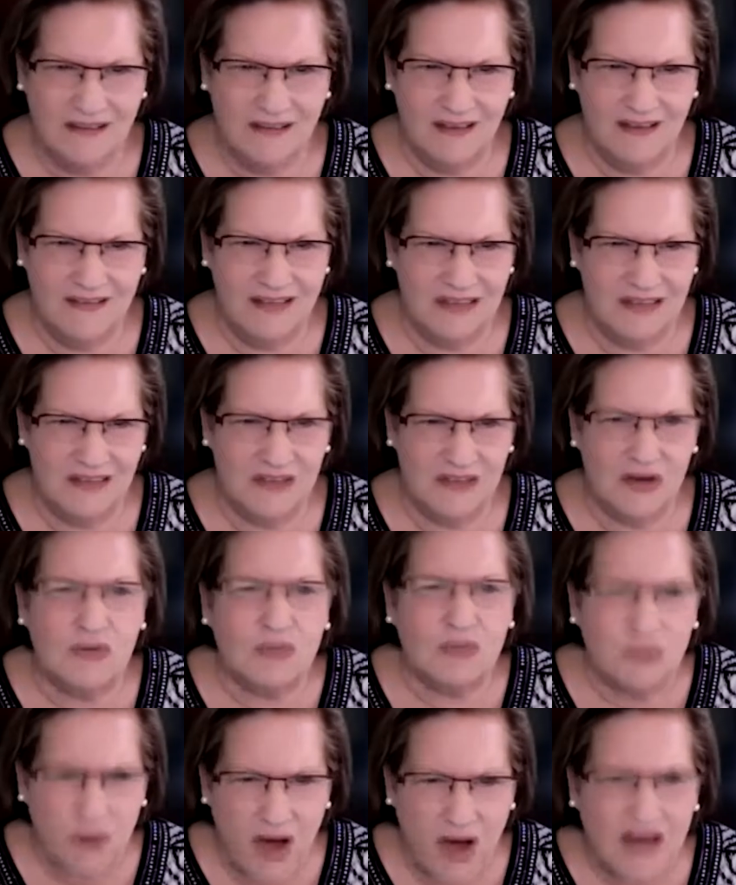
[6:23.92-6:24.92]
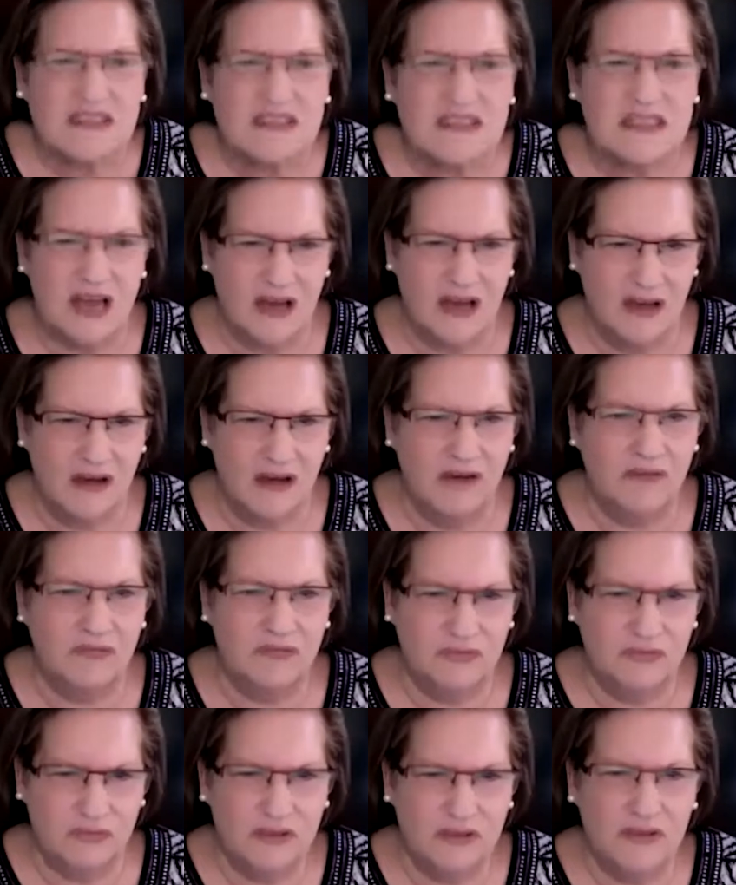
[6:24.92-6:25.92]
the, the crux
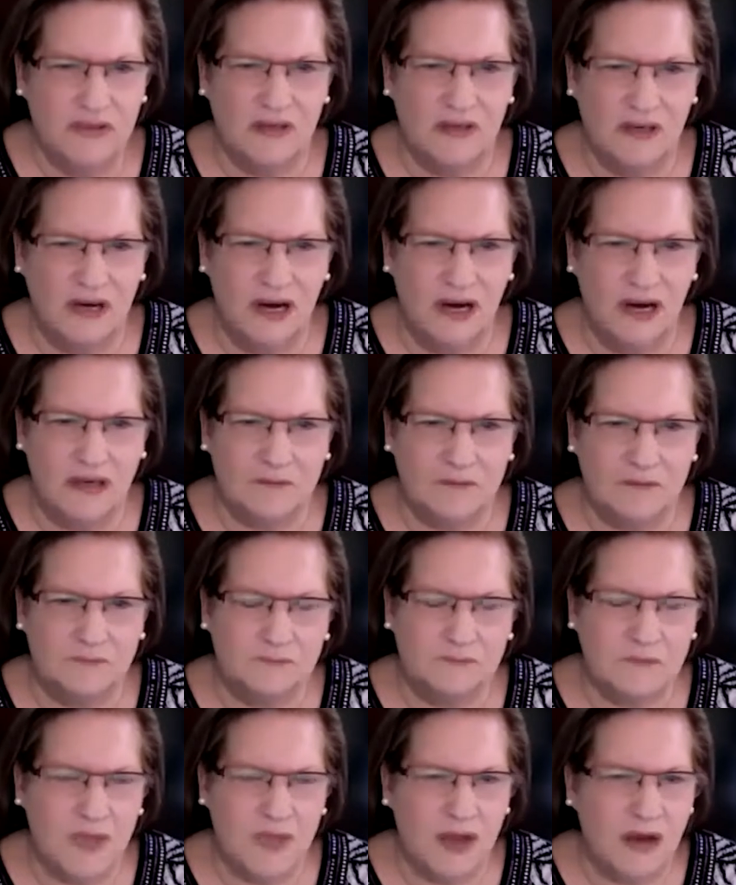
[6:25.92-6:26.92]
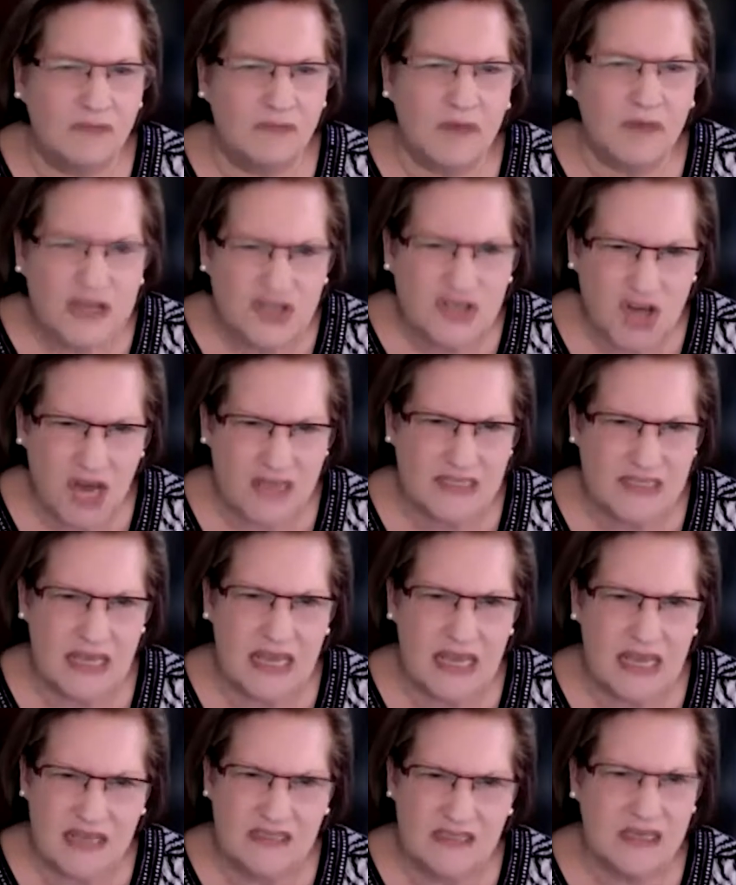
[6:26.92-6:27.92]
of um, uh,
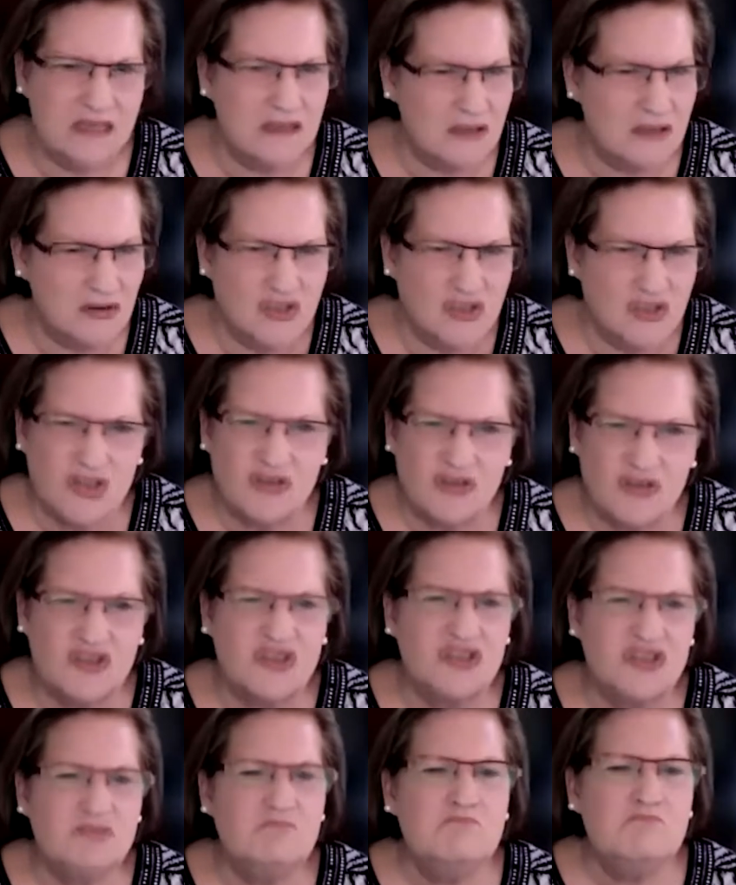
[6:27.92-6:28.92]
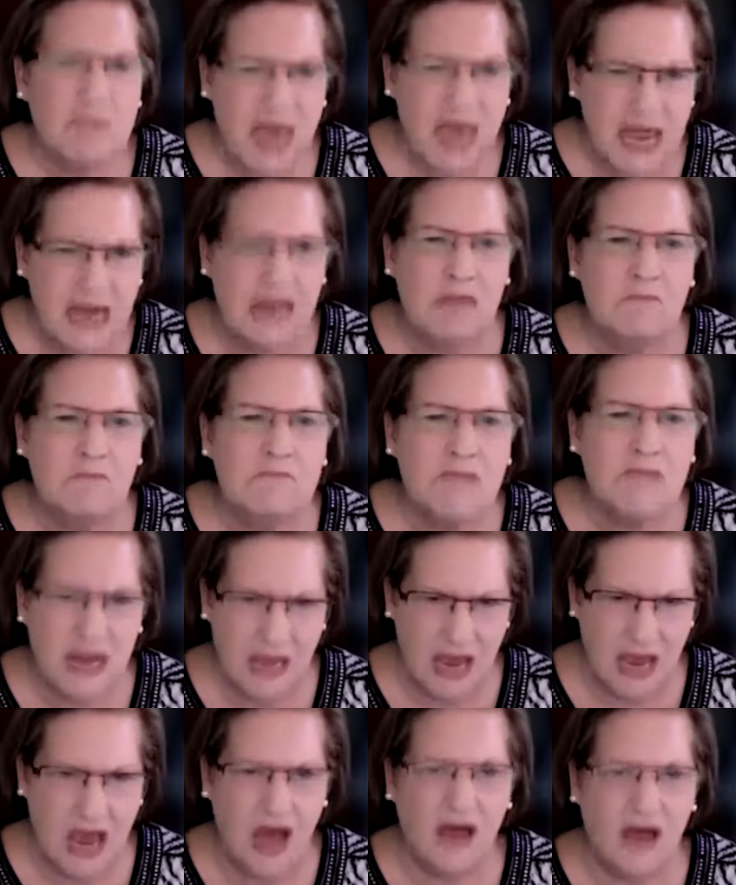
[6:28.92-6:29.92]
franchising? Is it there's there's many
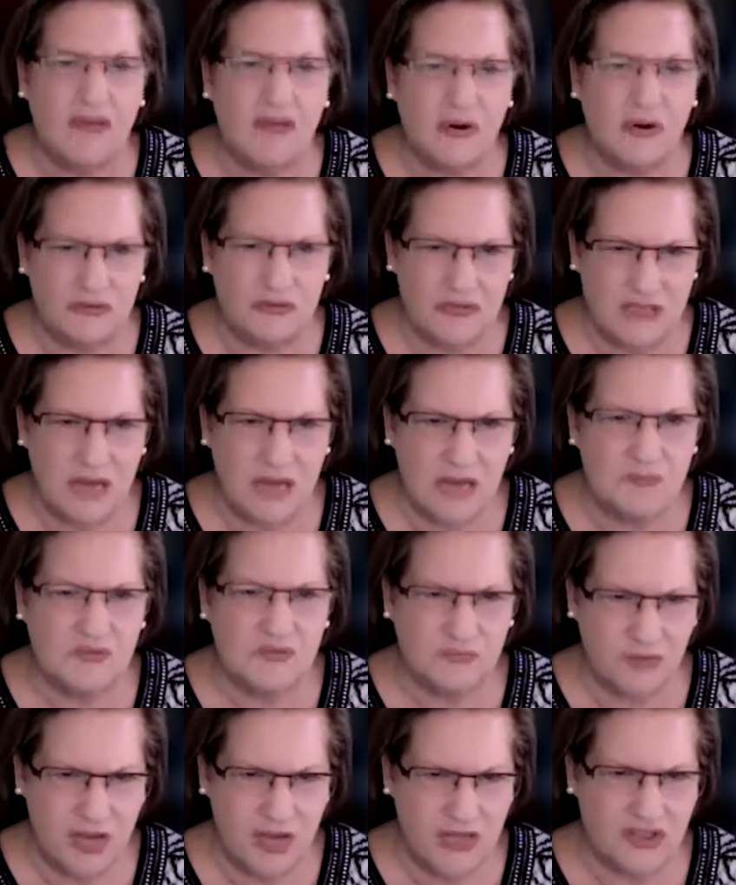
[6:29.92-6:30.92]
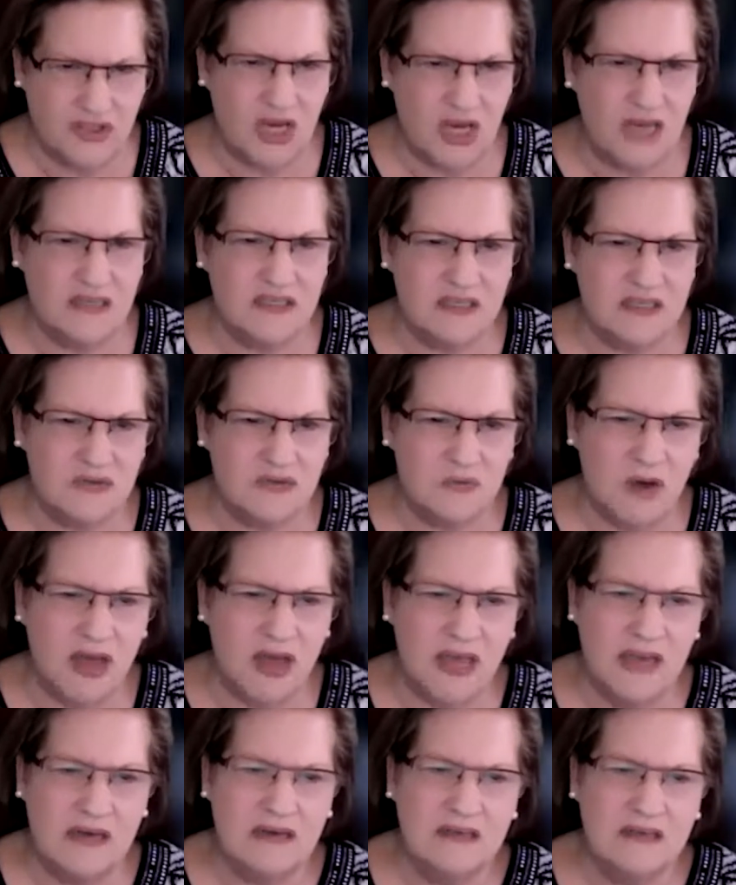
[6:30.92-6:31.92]
many other types of franchises,
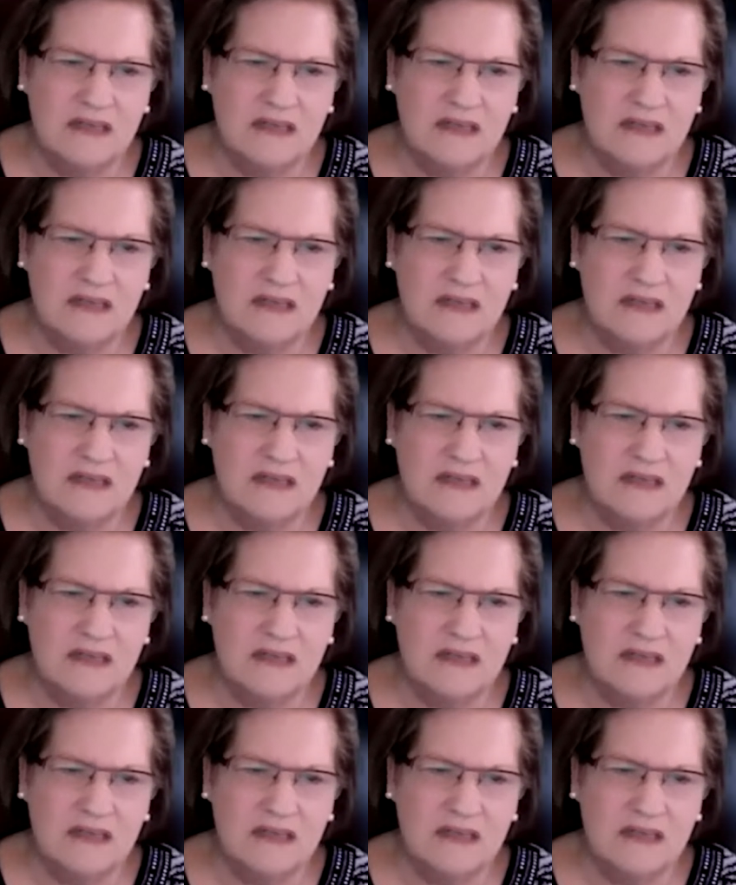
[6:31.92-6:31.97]
right?